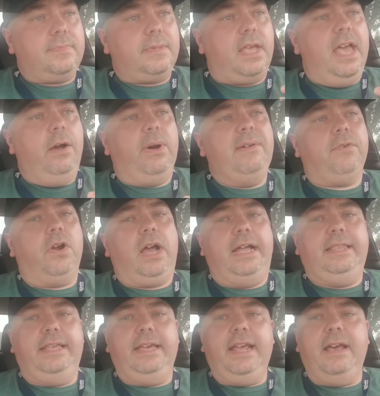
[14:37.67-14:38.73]
However, I
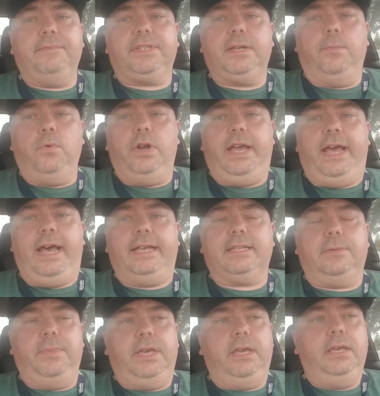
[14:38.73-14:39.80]
did have someone ask
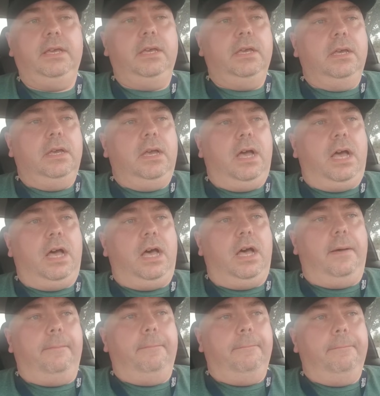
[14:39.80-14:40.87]
me
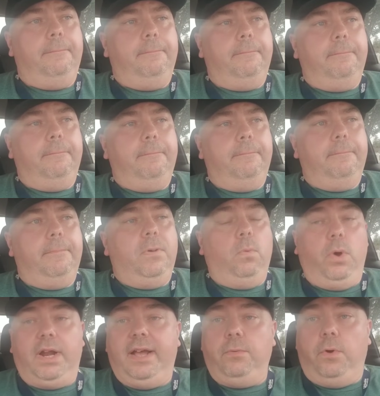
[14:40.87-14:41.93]

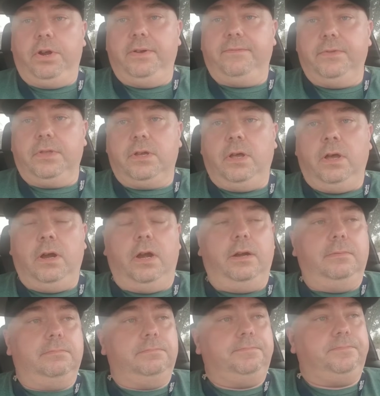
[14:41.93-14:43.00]
what I wanted for the card.
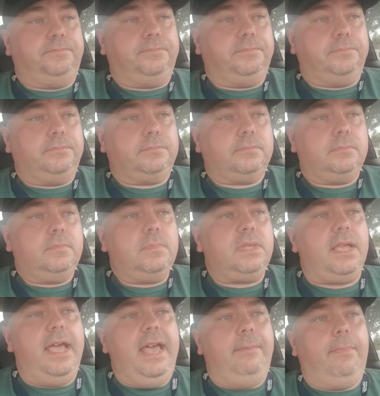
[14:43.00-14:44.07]

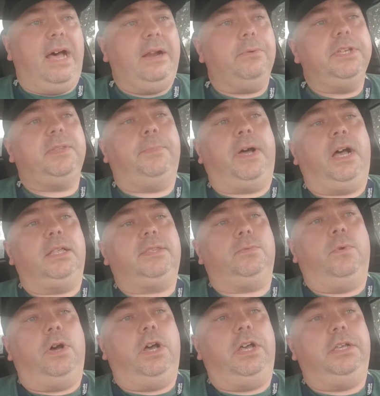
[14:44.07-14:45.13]
And my response
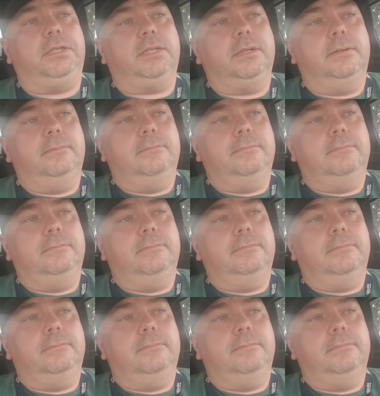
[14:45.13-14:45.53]
was,